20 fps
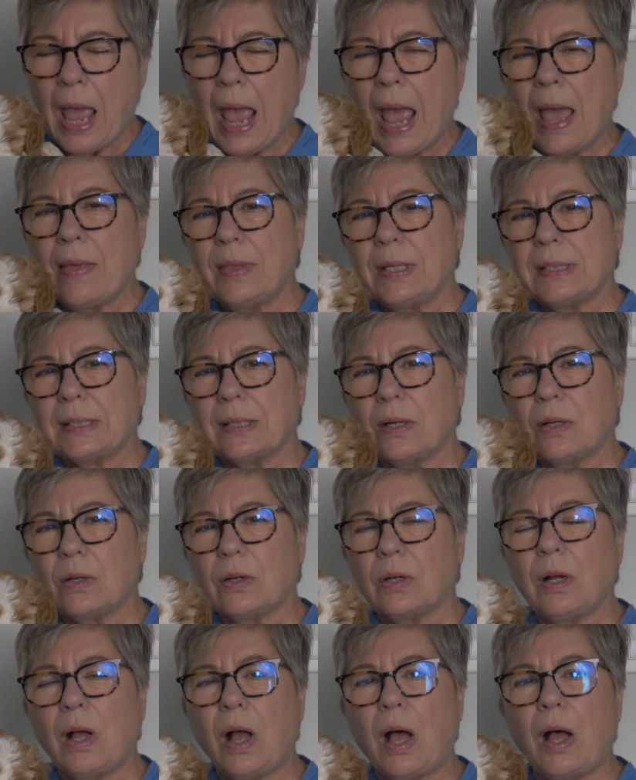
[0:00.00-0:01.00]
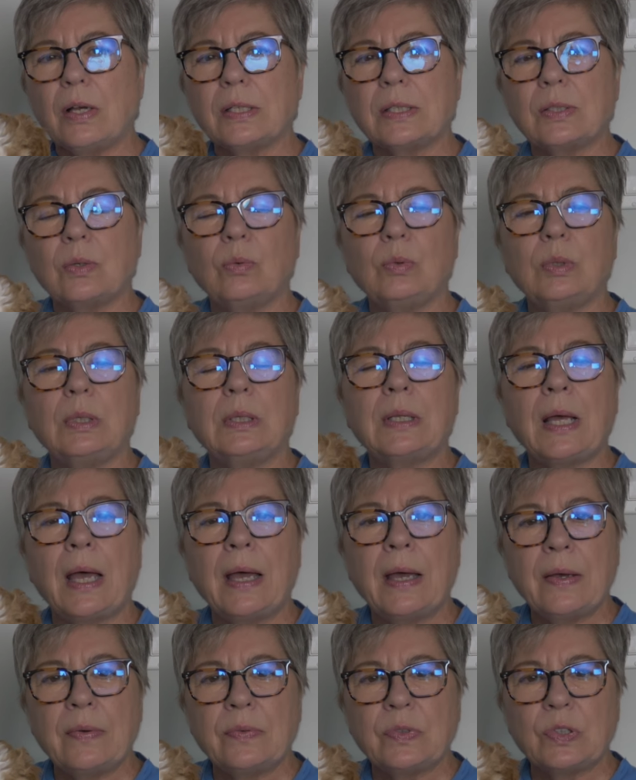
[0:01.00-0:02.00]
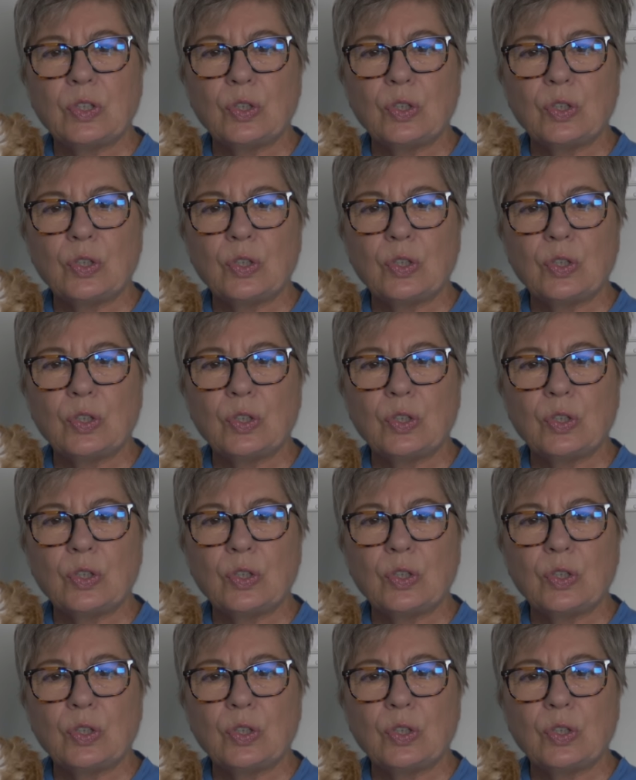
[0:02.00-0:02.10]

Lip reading: And this little girl also loves